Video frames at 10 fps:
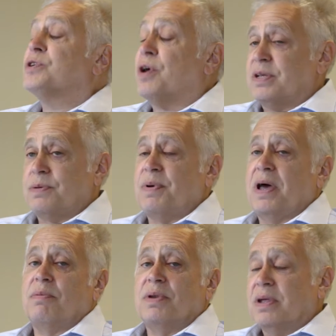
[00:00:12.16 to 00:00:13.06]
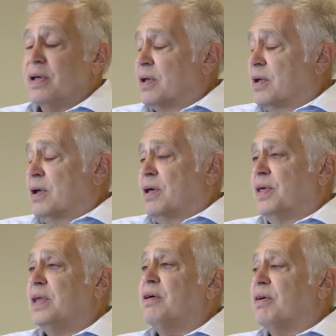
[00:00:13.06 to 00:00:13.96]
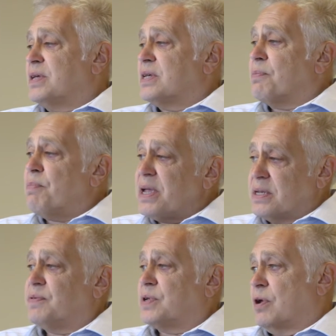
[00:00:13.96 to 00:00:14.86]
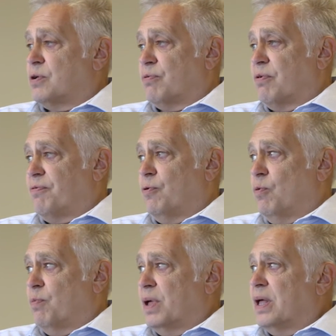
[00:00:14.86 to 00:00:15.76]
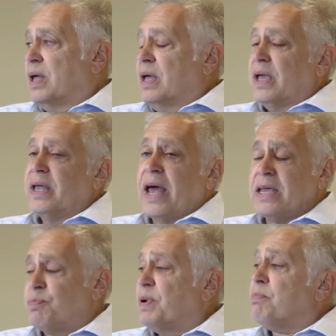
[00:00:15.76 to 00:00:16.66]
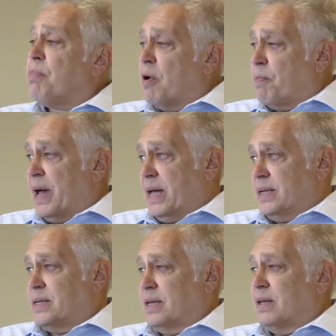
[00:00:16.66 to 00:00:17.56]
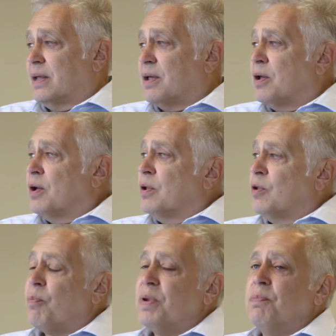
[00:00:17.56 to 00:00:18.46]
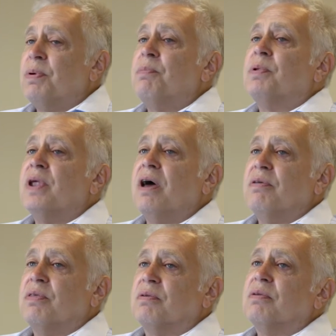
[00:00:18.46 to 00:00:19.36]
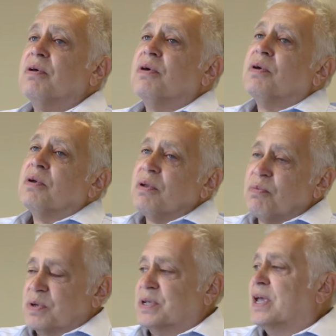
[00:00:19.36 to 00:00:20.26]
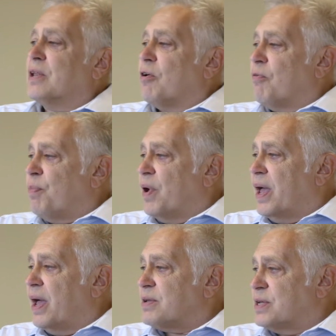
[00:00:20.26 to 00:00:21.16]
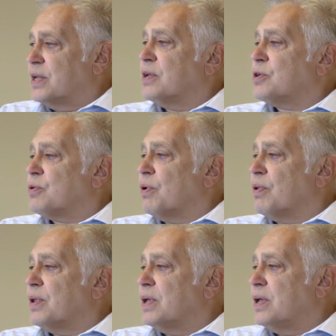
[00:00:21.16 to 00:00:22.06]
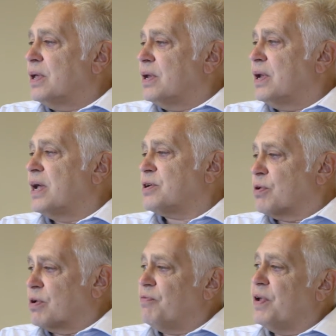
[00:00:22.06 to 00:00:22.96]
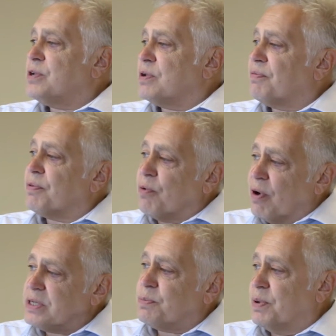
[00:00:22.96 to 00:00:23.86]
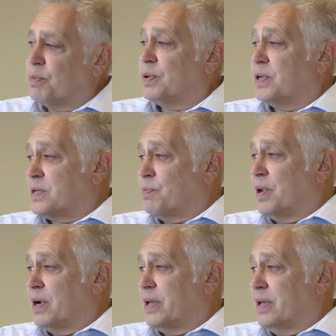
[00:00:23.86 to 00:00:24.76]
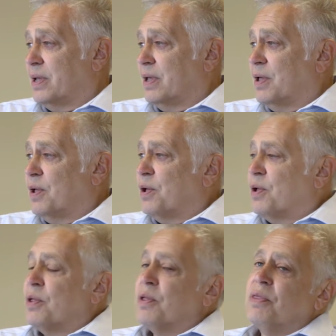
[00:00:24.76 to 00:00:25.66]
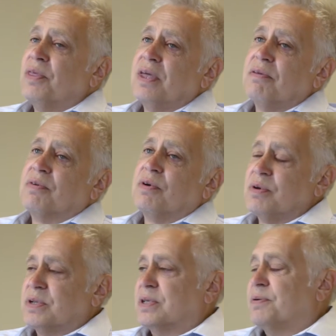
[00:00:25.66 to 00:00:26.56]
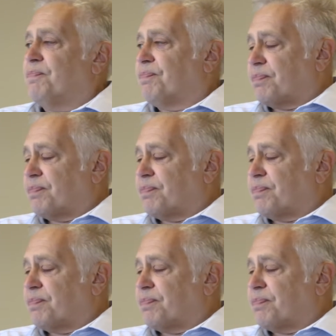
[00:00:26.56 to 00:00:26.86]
sides of Parliament. The NDIS is a massive social reform. It has been bipartisan. Not many people know that it was kicked off by our signature on the International Convention for the Rights of People with Disability. Mm-hmm. Then, of course, the